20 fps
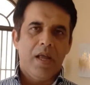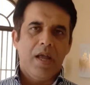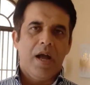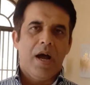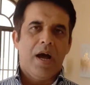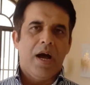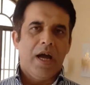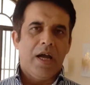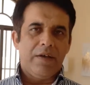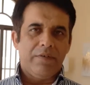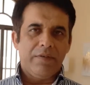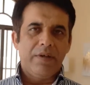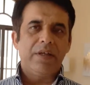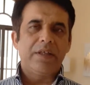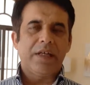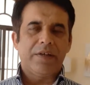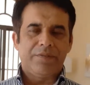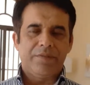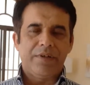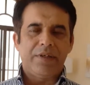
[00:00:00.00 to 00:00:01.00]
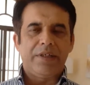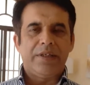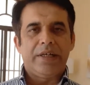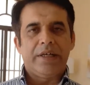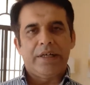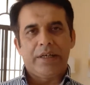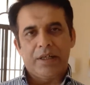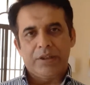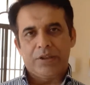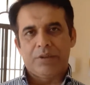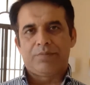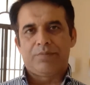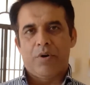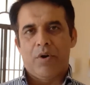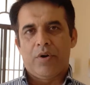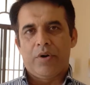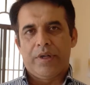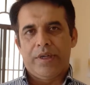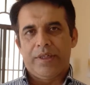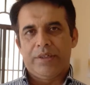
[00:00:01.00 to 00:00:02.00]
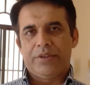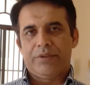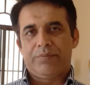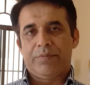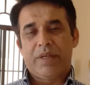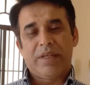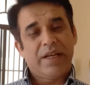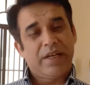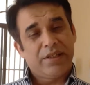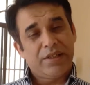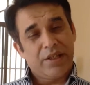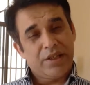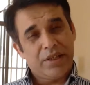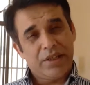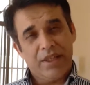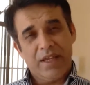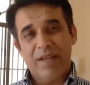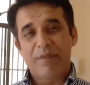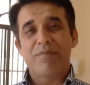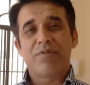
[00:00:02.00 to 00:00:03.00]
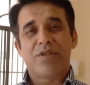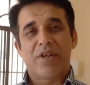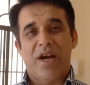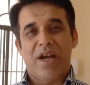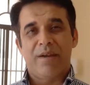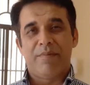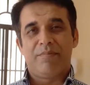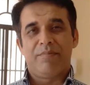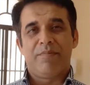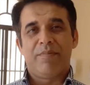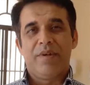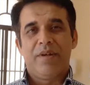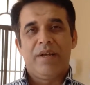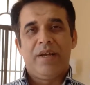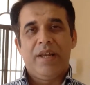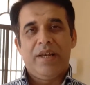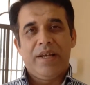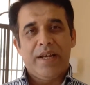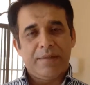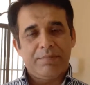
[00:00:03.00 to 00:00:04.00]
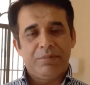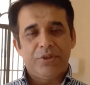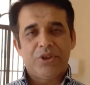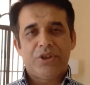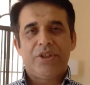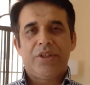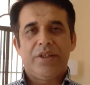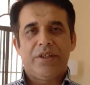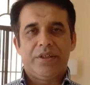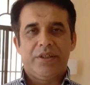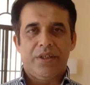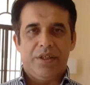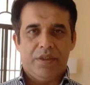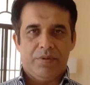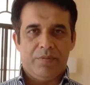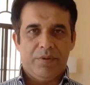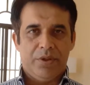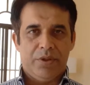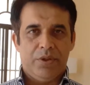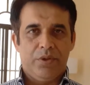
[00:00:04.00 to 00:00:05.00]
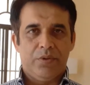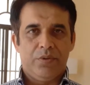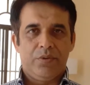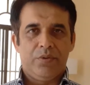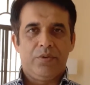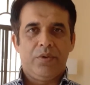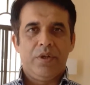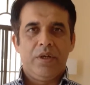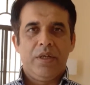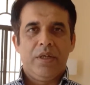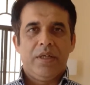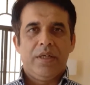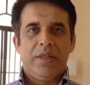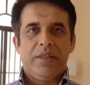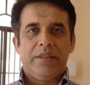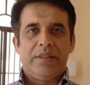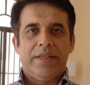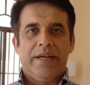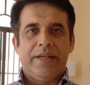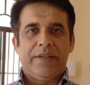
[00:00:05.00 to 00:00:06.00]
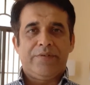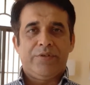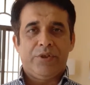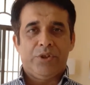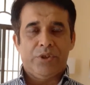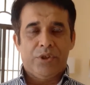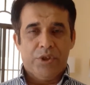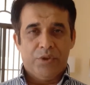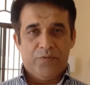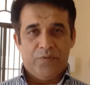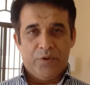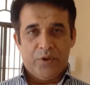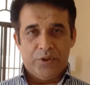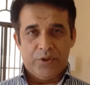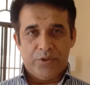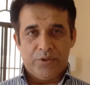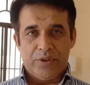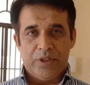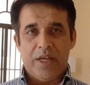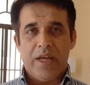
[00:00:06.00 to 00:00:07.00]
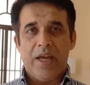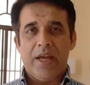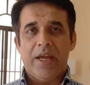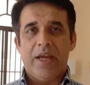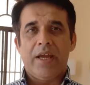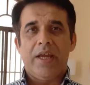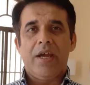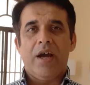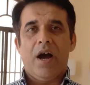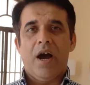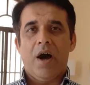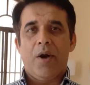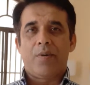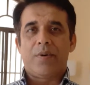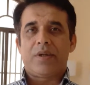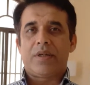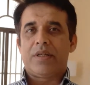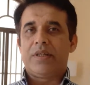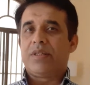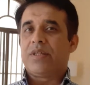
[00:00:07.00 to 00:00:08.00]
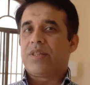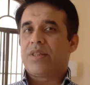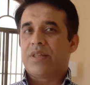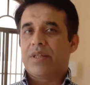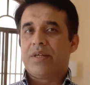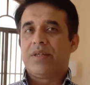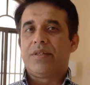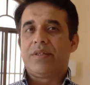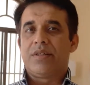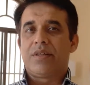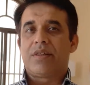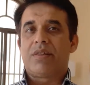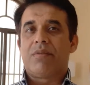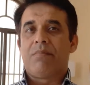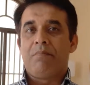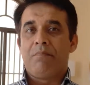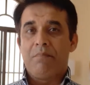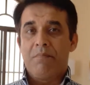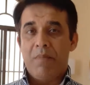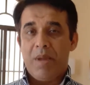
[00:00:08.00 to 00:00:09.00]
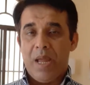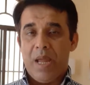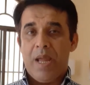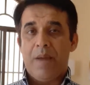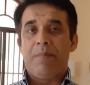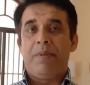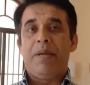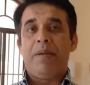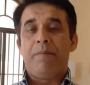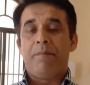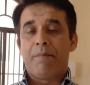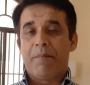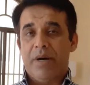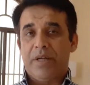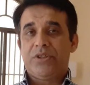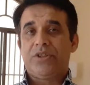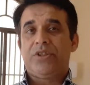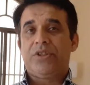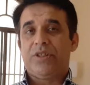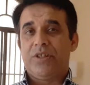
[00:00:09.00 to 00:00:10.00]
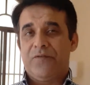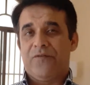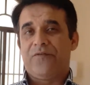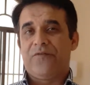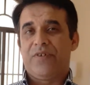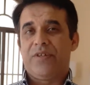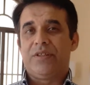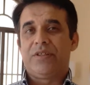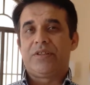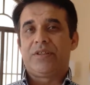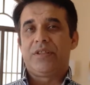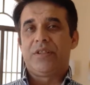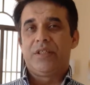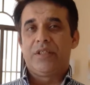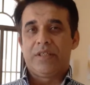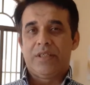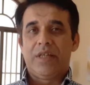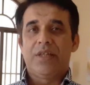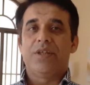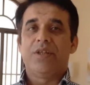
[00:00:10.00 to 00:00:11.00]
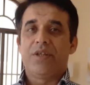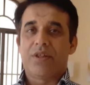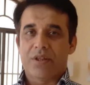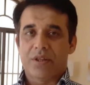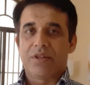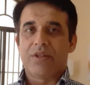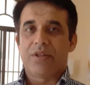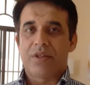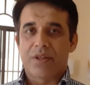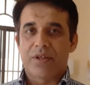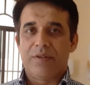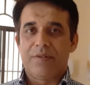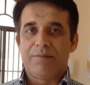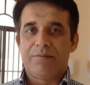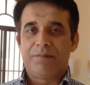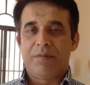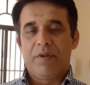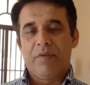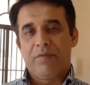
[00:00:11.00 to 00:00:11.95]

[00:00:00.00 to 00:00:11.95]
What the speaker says: I will definitely touch upon it, but at the same time, let me share this with you, that for today, our concerns may be much different than this concern.